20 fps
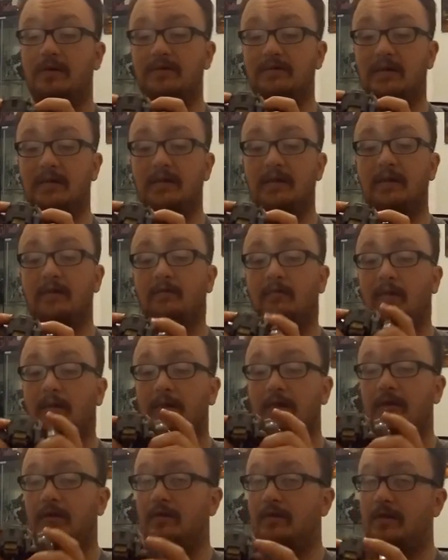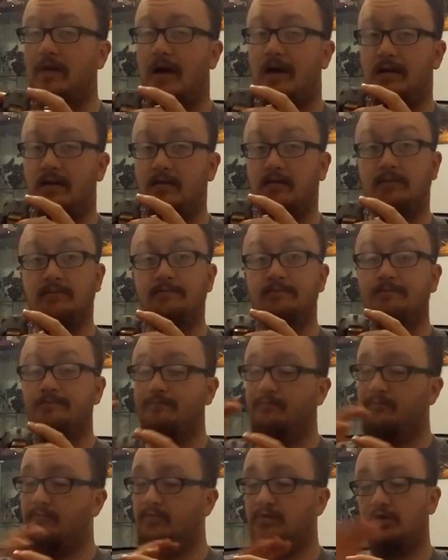because I think really that'll
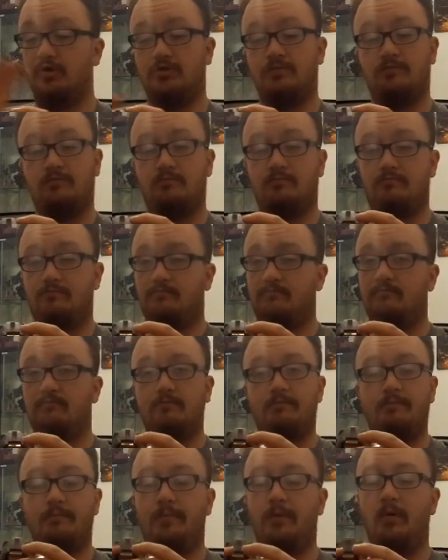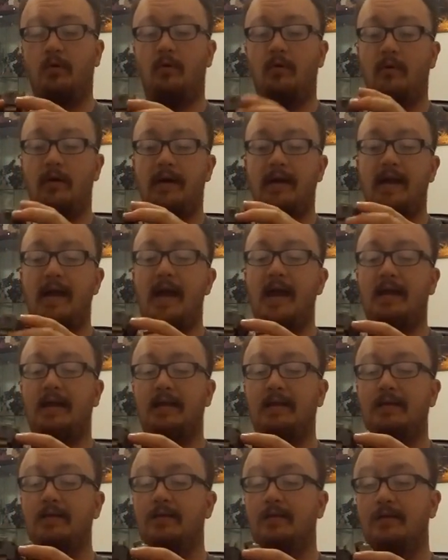just blow away
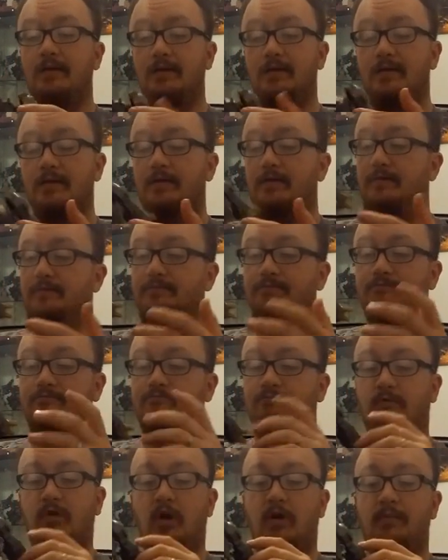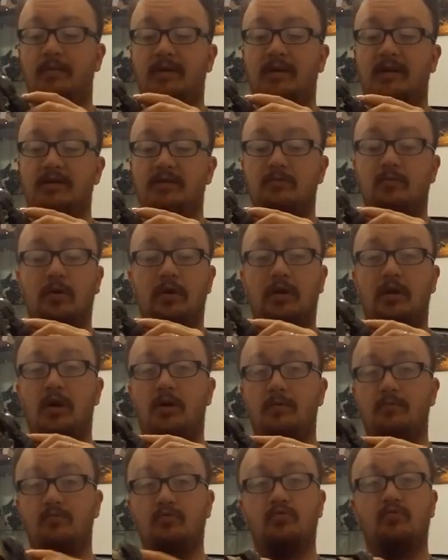any competition when it
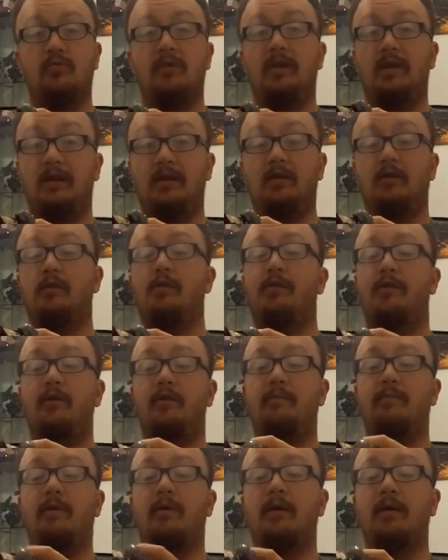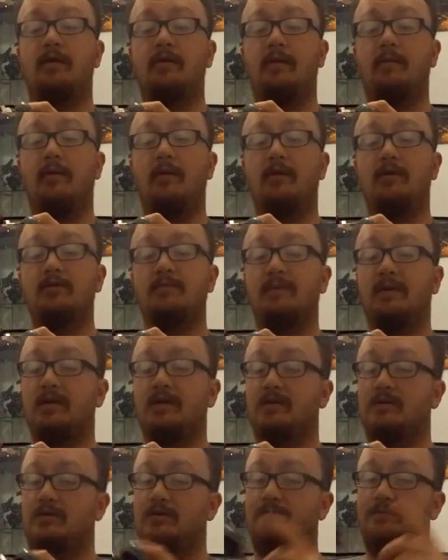comes really to the third-party Grimlocks,
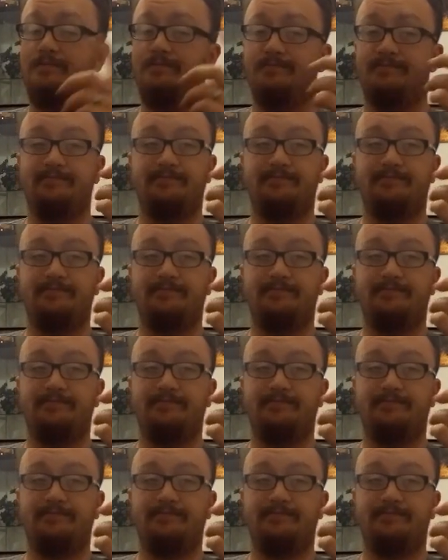because